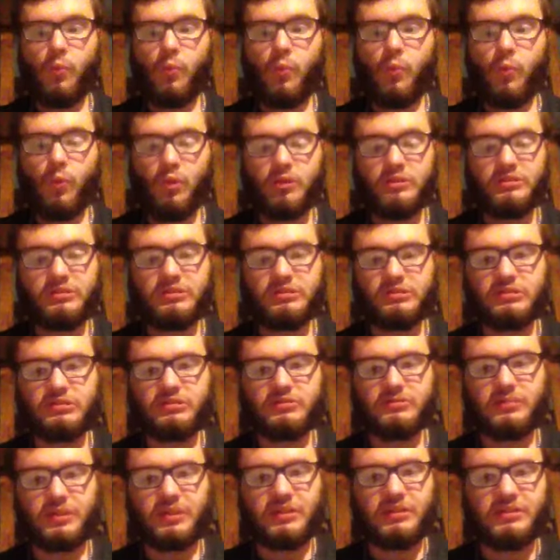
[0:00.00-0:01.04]
What is good,
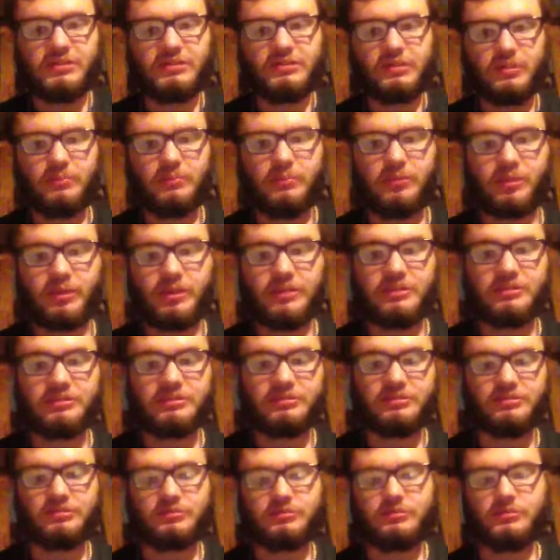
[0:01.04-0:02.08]
my
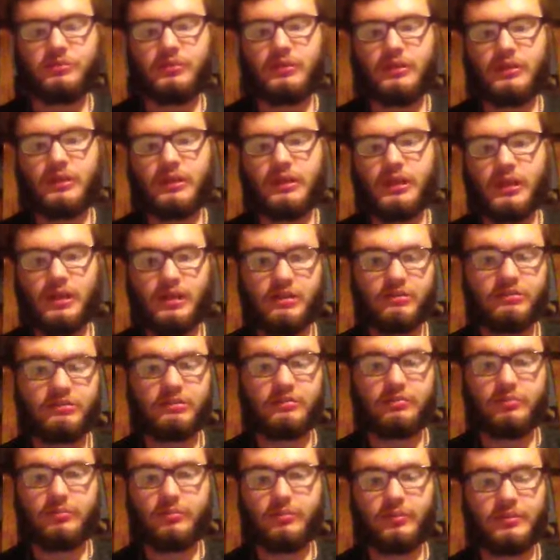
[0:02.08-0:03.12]
examination? How's
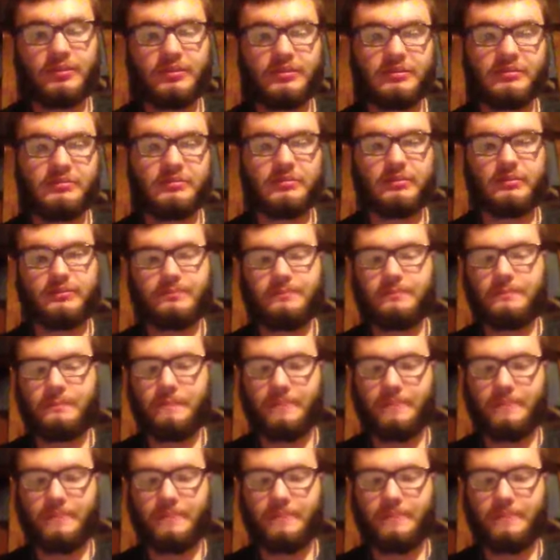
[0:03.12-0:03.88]
everybody doing?